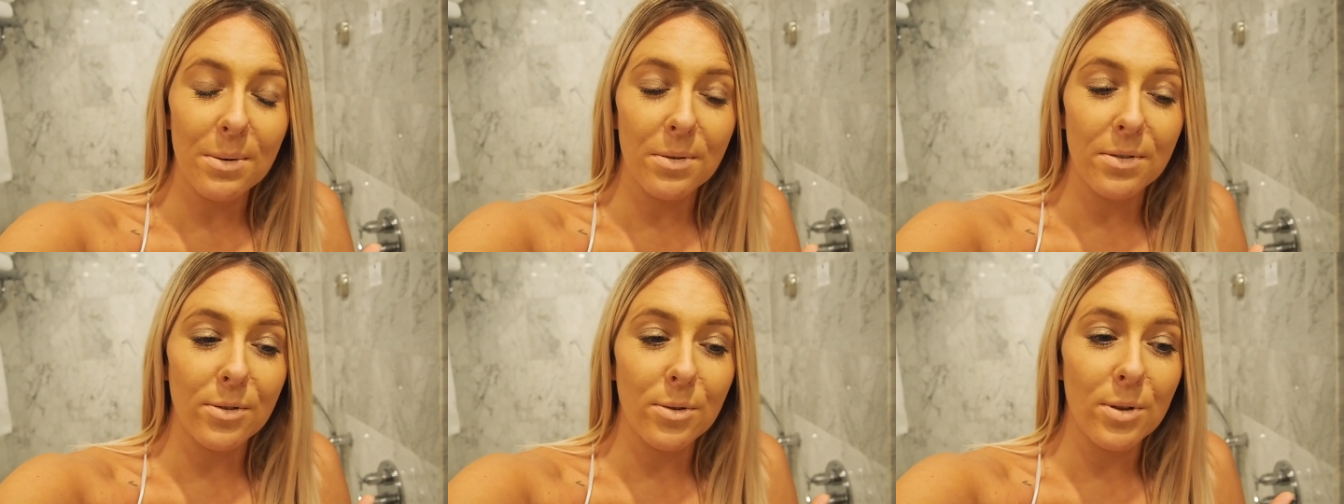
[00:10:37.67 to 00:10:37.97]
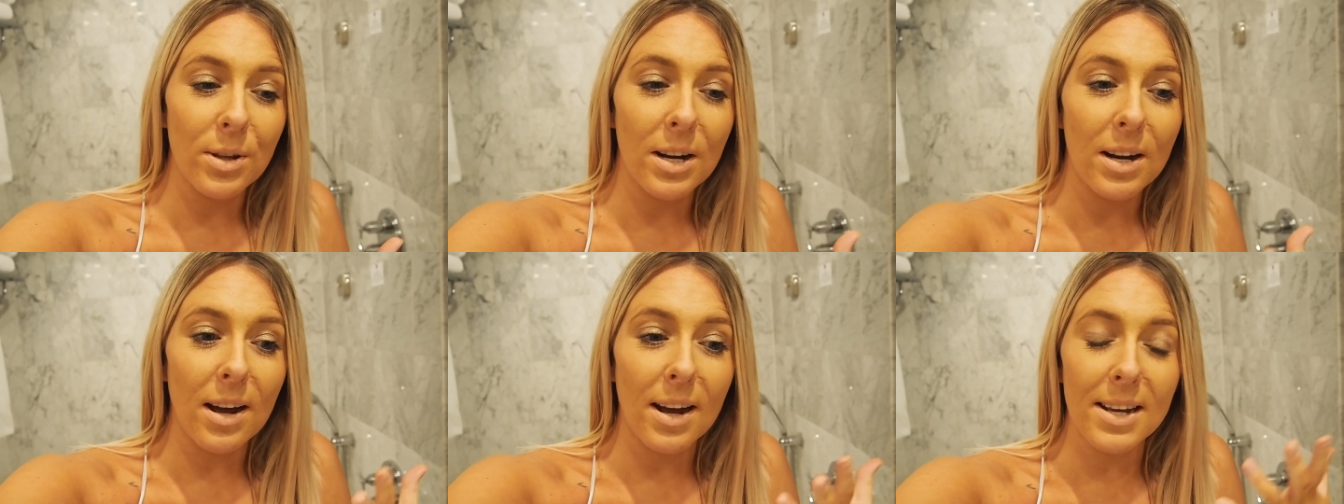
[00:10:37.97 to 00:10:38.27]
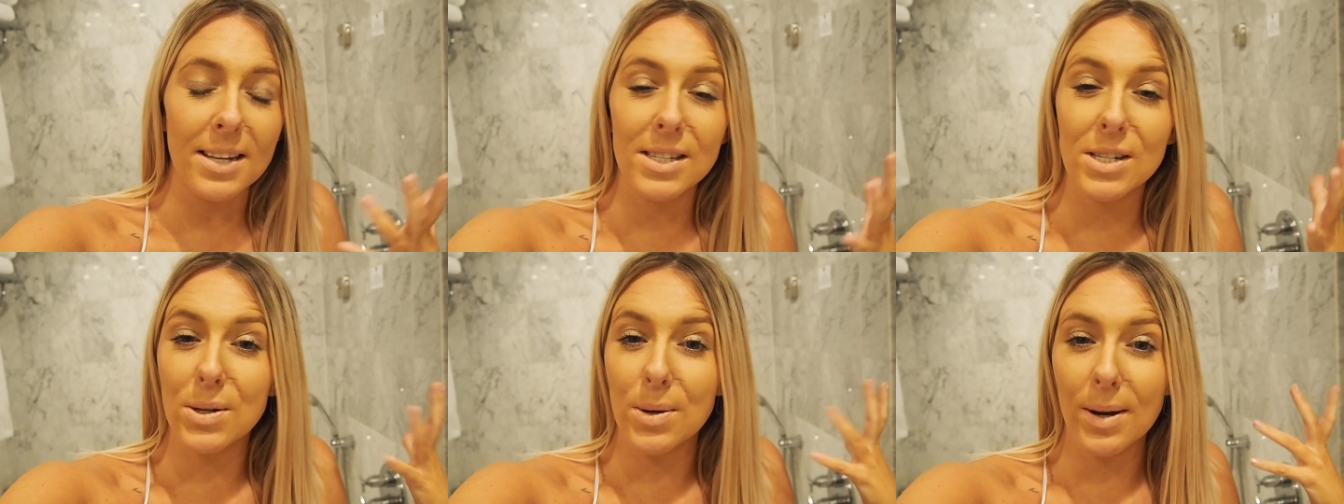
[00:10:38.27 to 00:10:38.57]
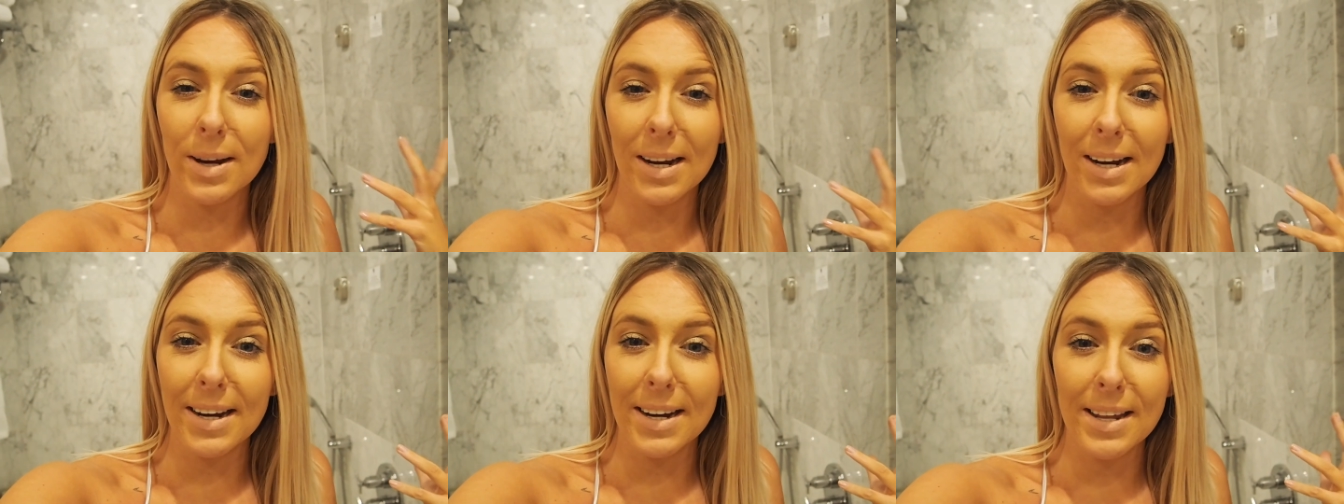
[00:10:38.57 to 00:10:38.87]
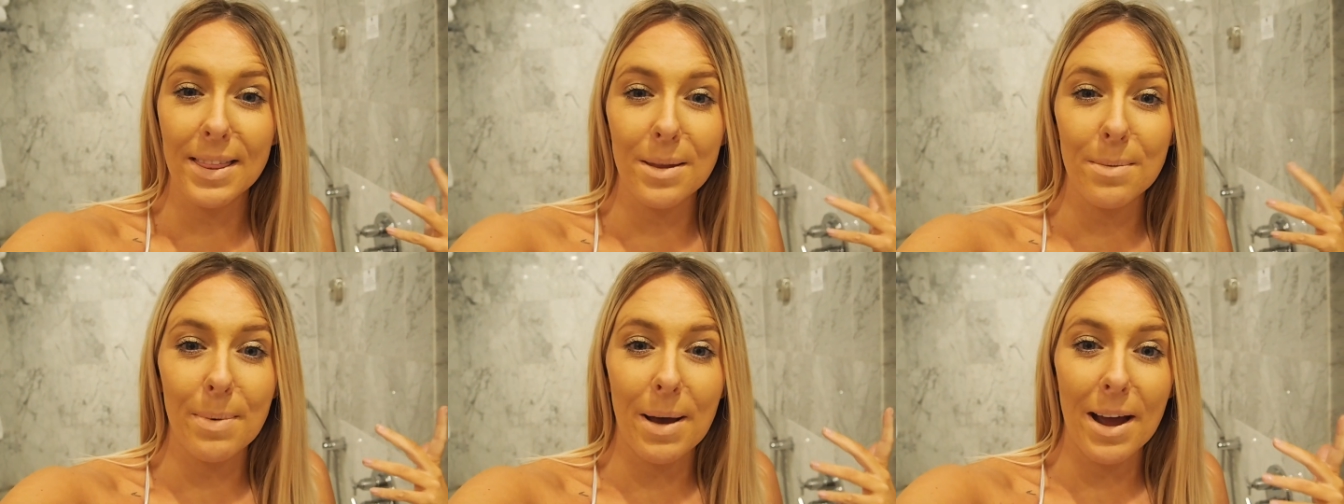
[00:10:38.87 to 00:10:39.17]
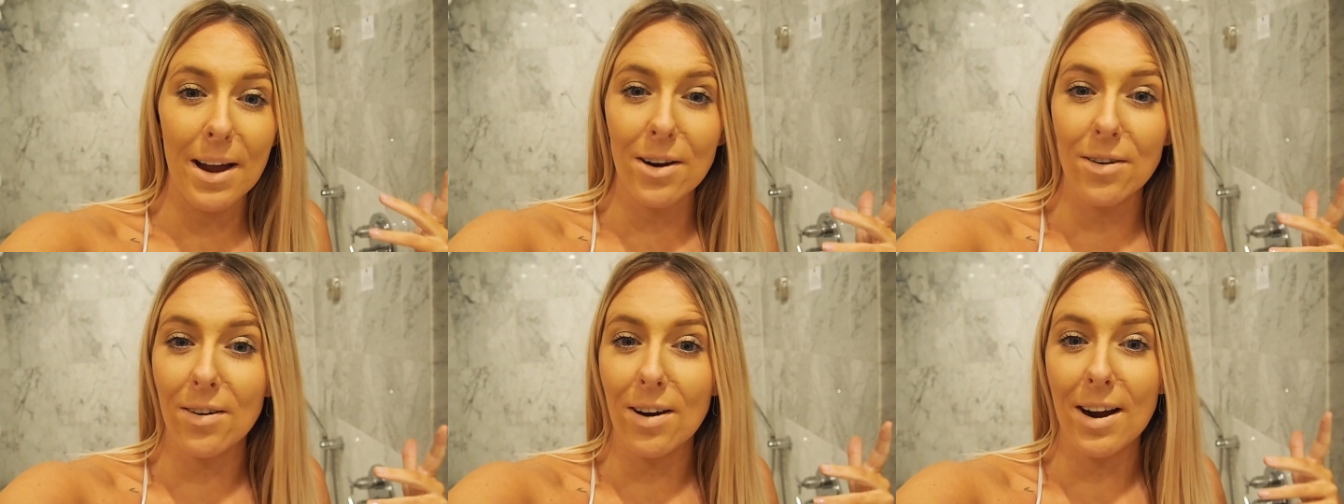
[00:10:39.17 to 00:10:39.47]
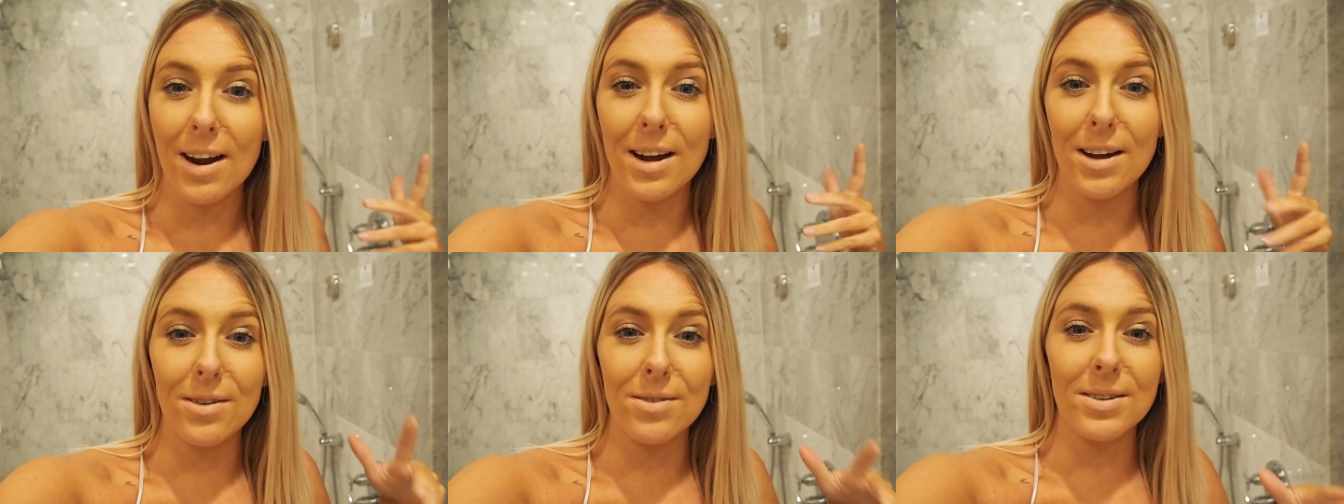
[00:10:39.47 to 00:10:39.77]
with all the lights twinkling in the
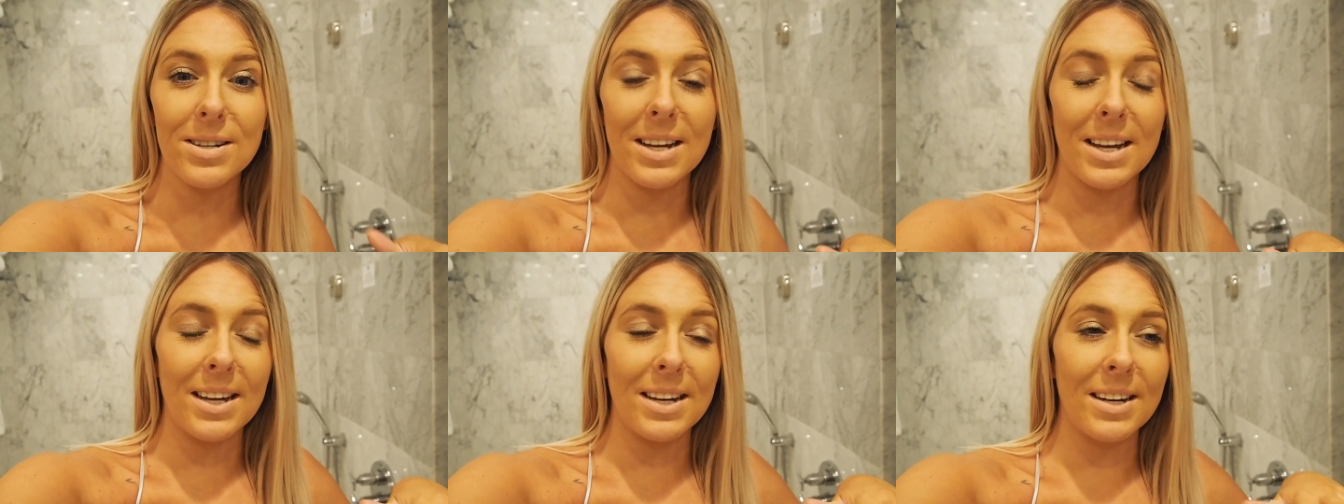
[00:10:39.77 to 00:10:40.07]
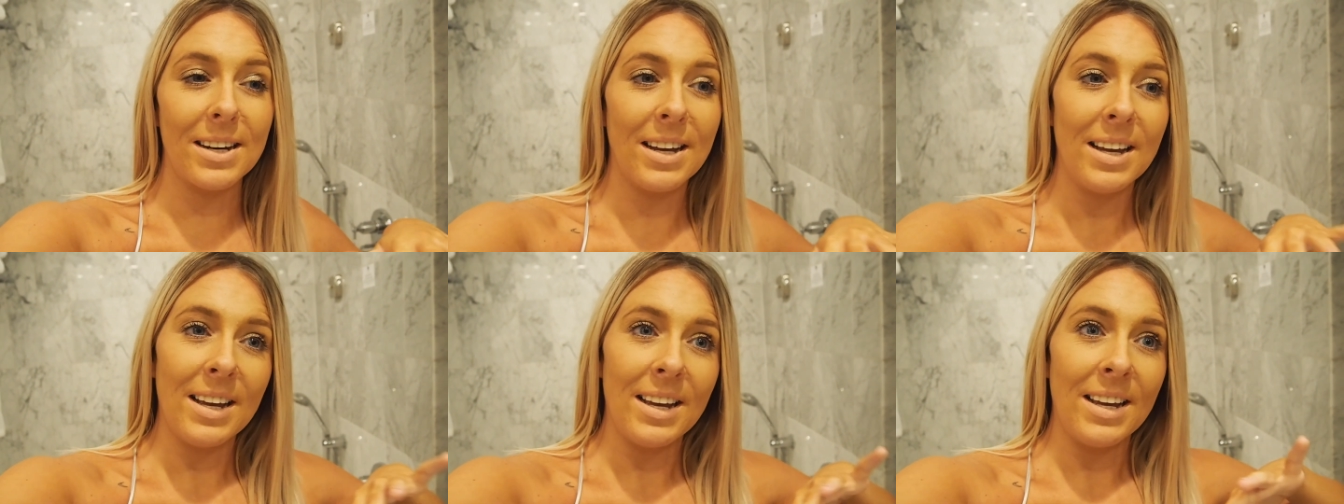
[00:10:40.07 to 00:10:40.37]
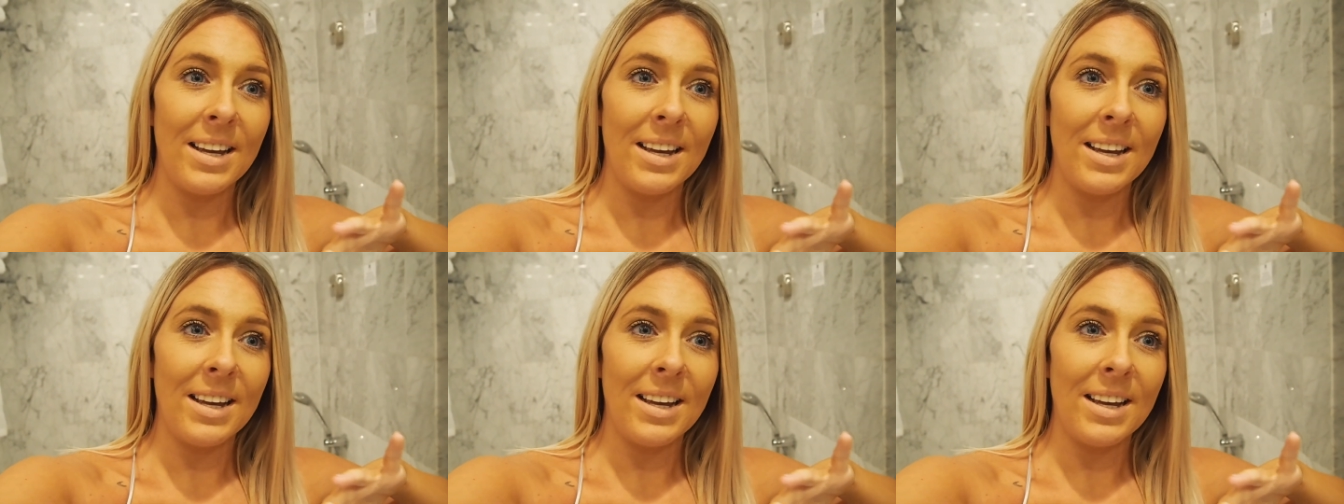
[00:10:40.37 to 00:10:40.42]
background, and